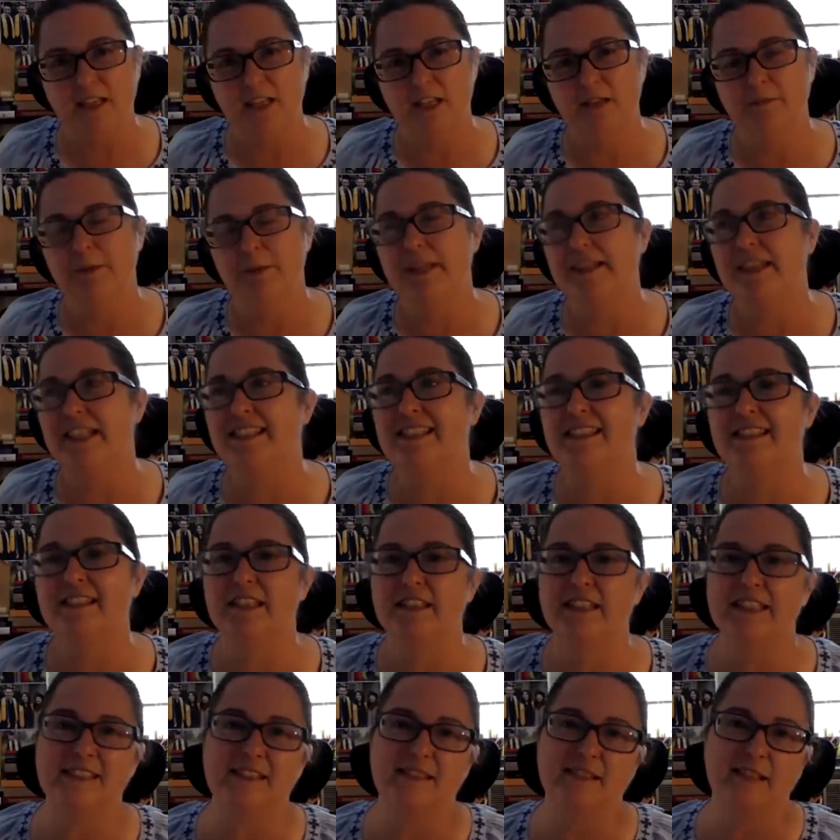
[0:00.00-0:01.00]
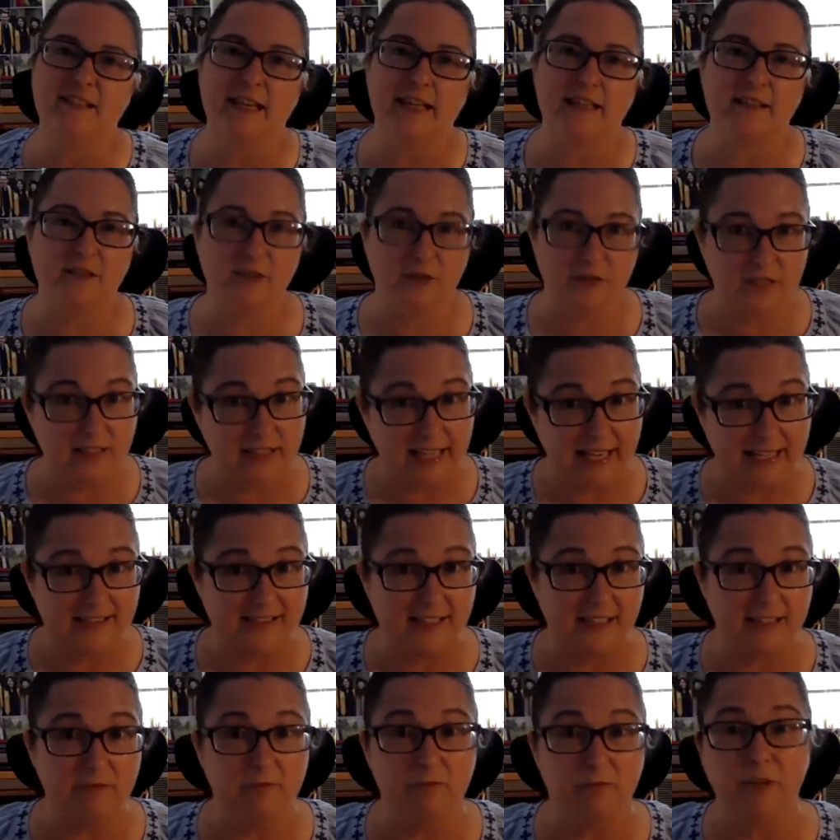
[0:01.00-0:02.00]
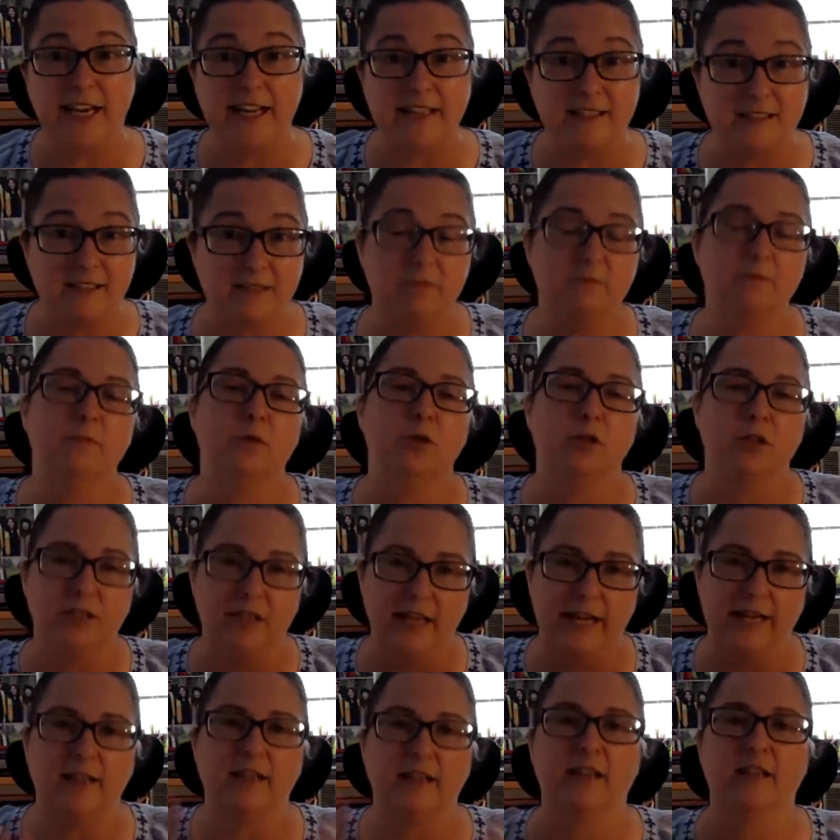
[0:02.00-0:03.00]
But this is a, this is like so like I said, race more like a,